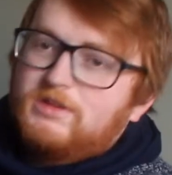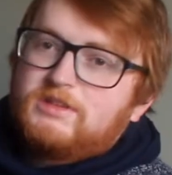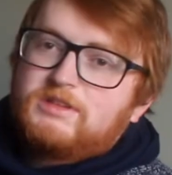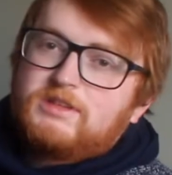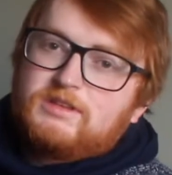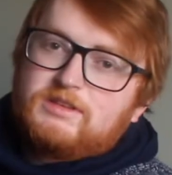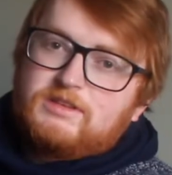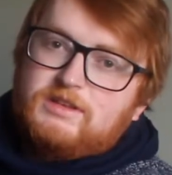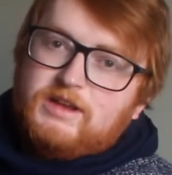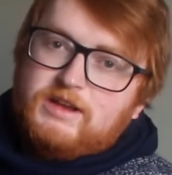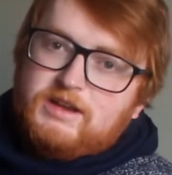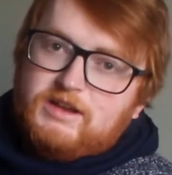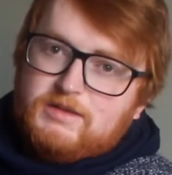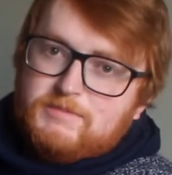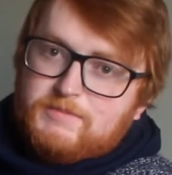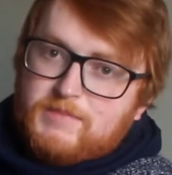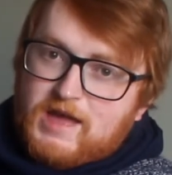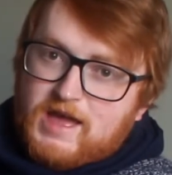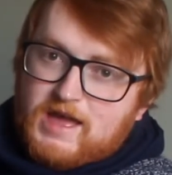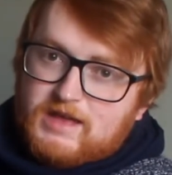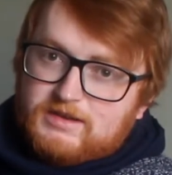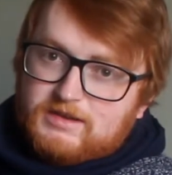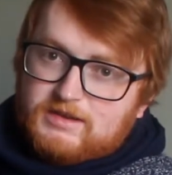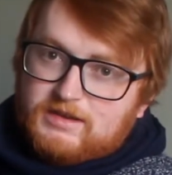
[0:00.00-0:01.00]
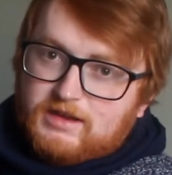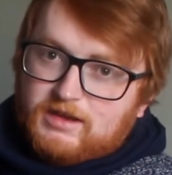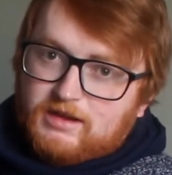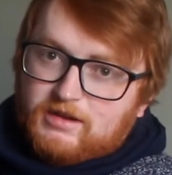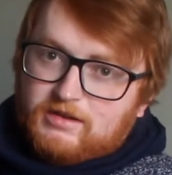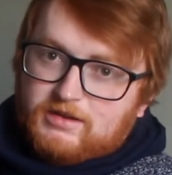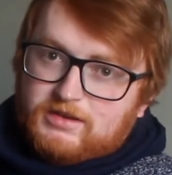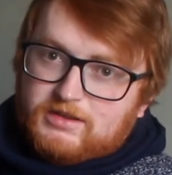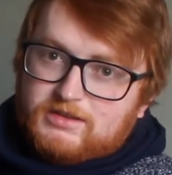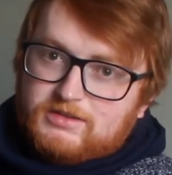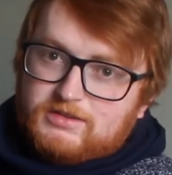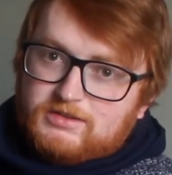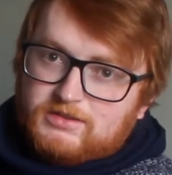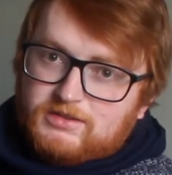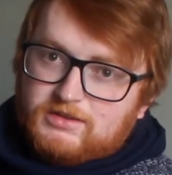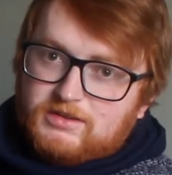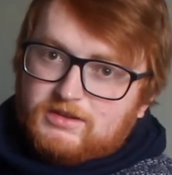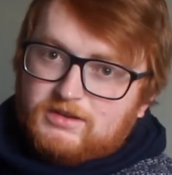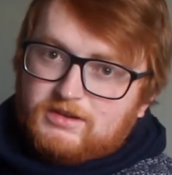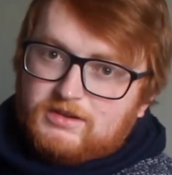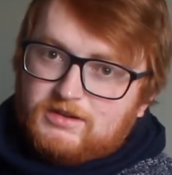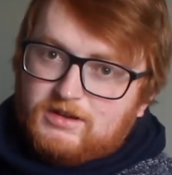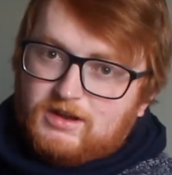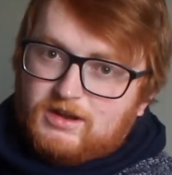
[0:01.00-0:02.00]
it's a slightly padded area so that
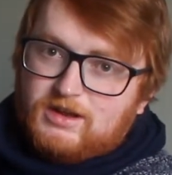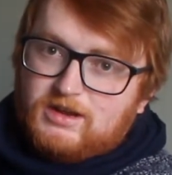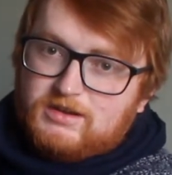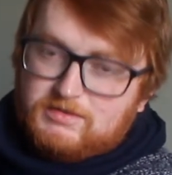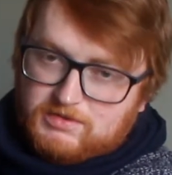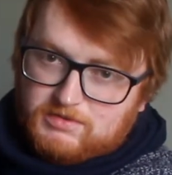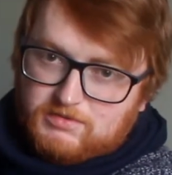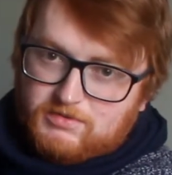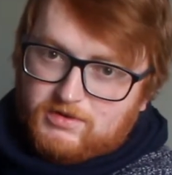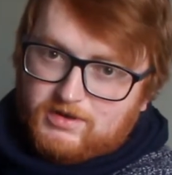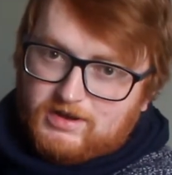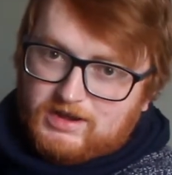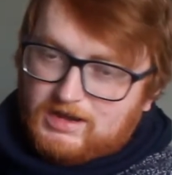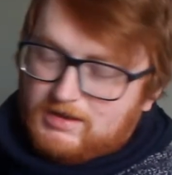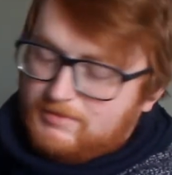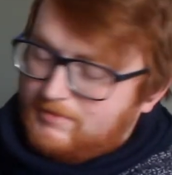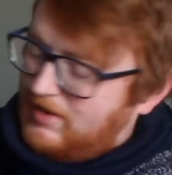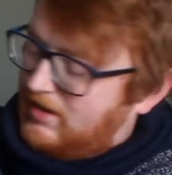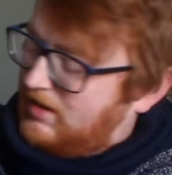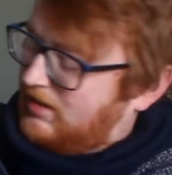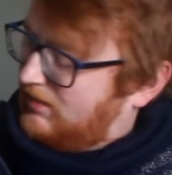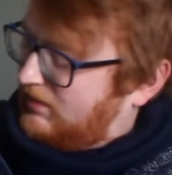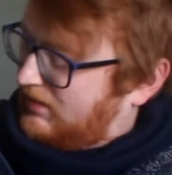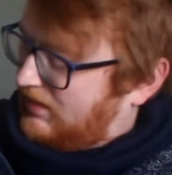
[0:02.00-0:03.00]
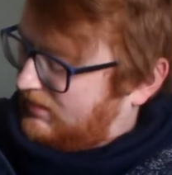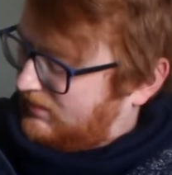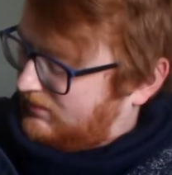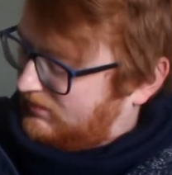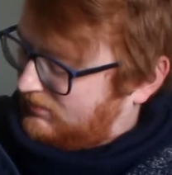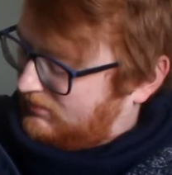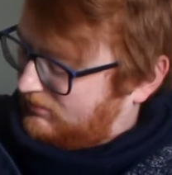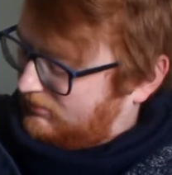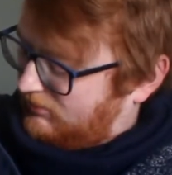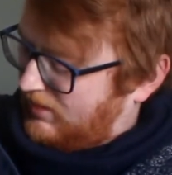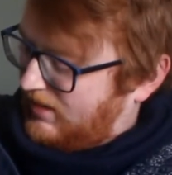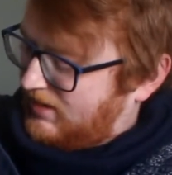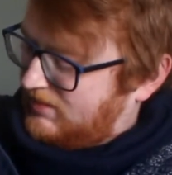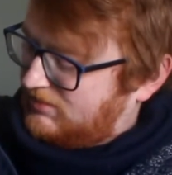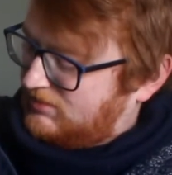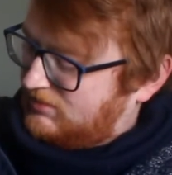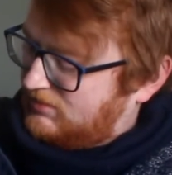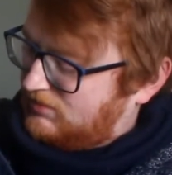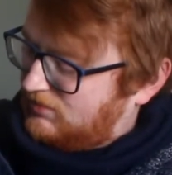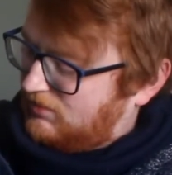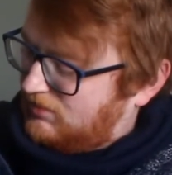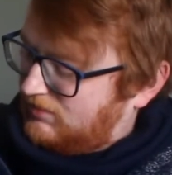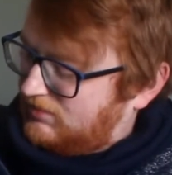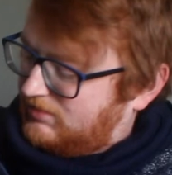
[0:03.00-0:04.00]
you're not going to be worrying about it getting
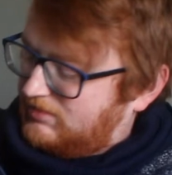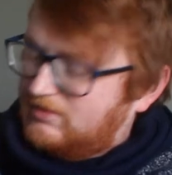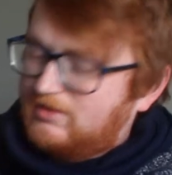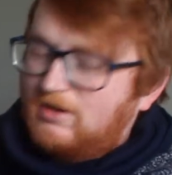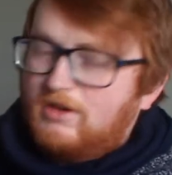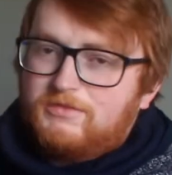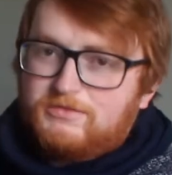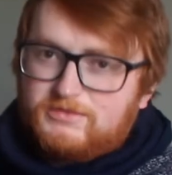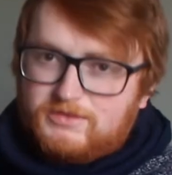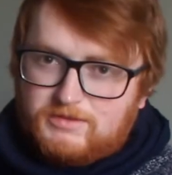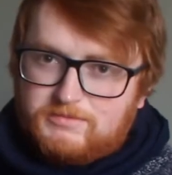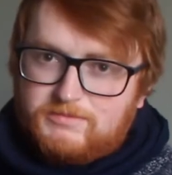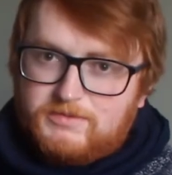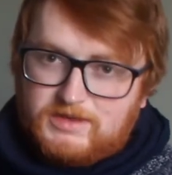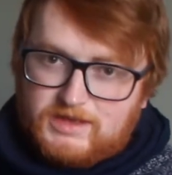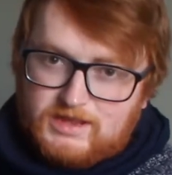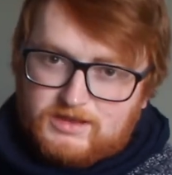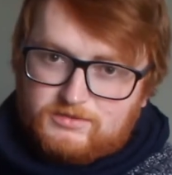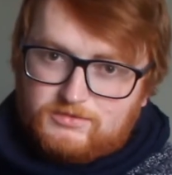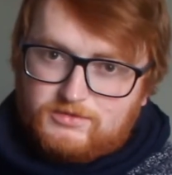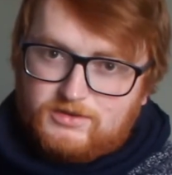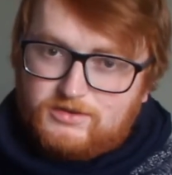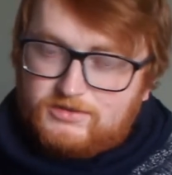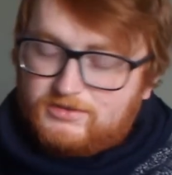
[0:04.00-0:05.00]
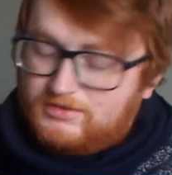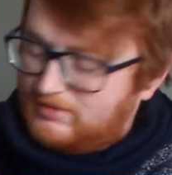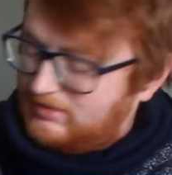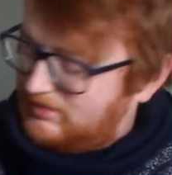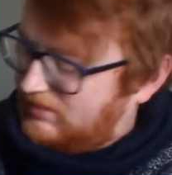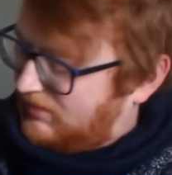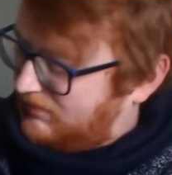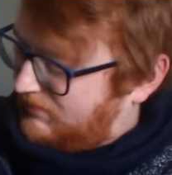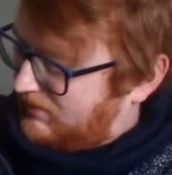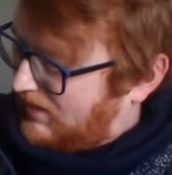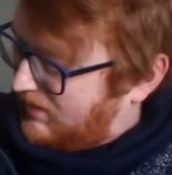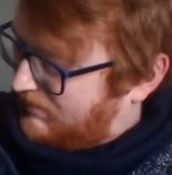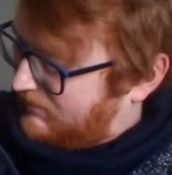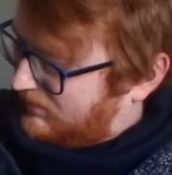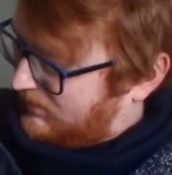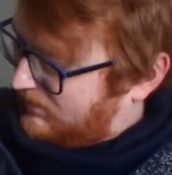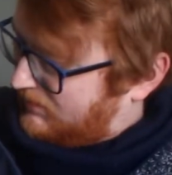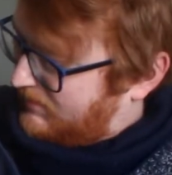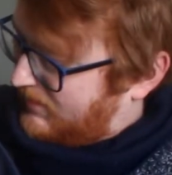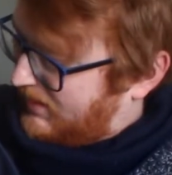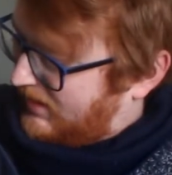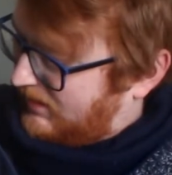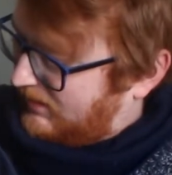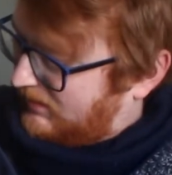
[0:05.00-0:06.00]
scratched or scuffed up against what other stuff you have in the
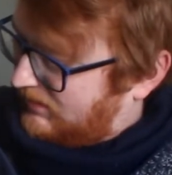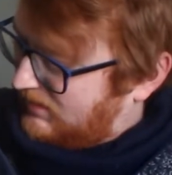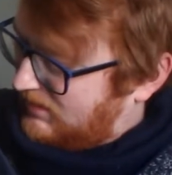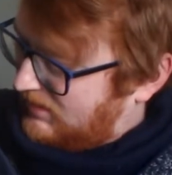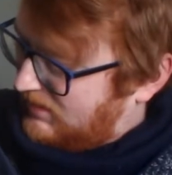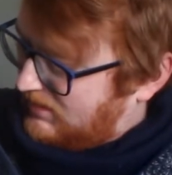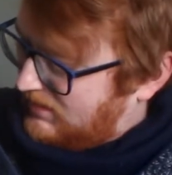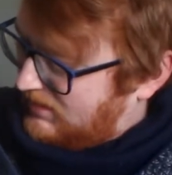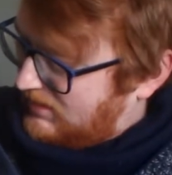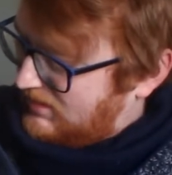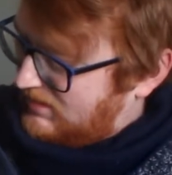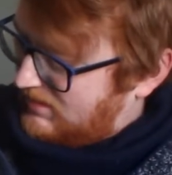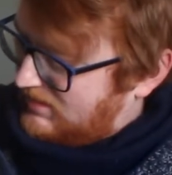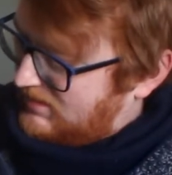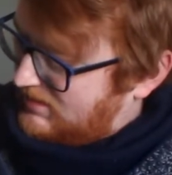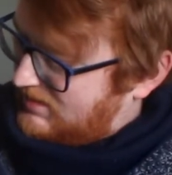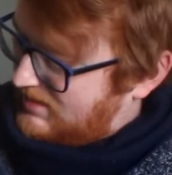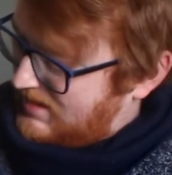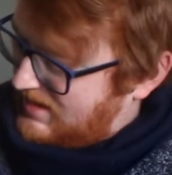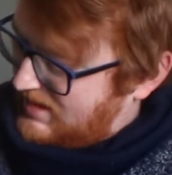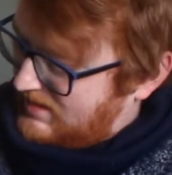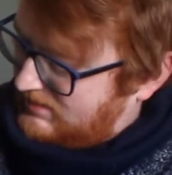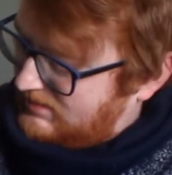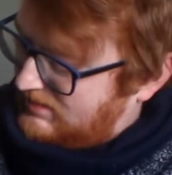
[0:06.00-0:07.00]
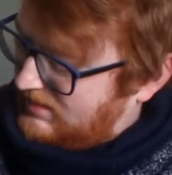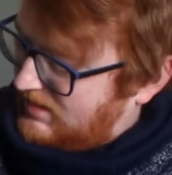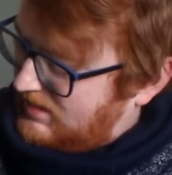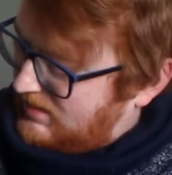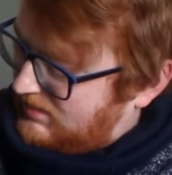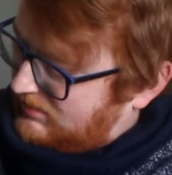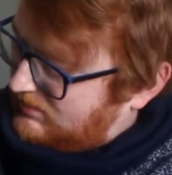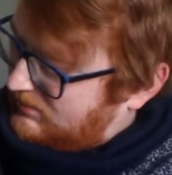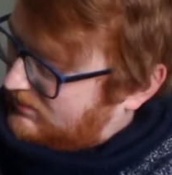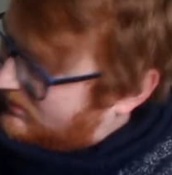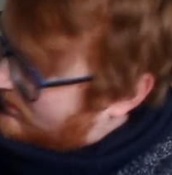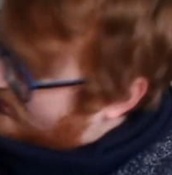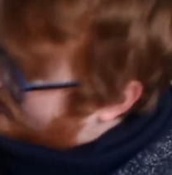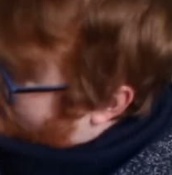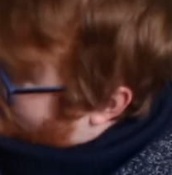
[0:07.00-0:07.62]
bag. And then,